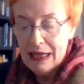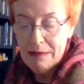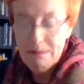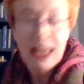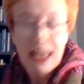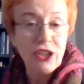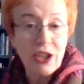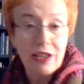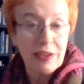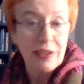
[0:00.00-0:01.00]

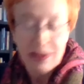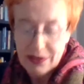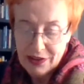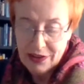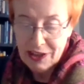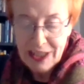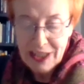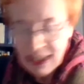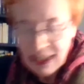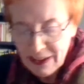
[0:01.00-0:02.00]
major
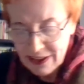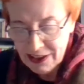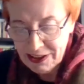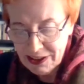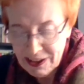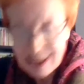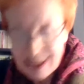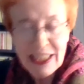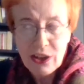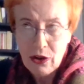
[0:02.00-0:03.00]

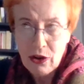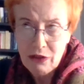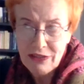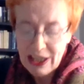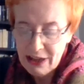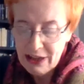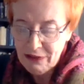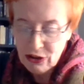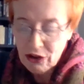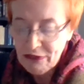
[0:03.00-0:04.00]
characteristic of their
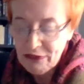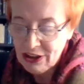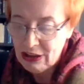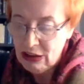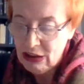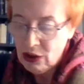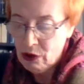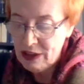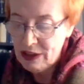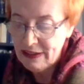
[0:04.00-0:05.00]
philosophical
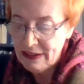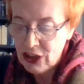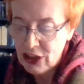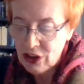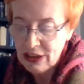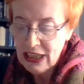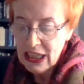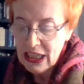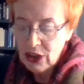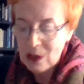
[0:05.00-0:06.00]
orientation,
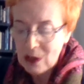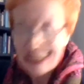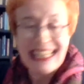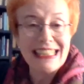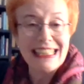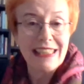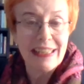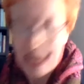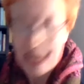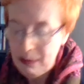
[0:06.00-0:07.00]
not in the
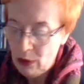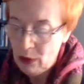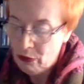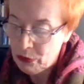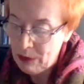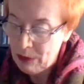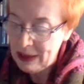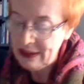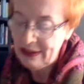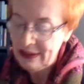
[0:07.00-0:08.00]
name of women,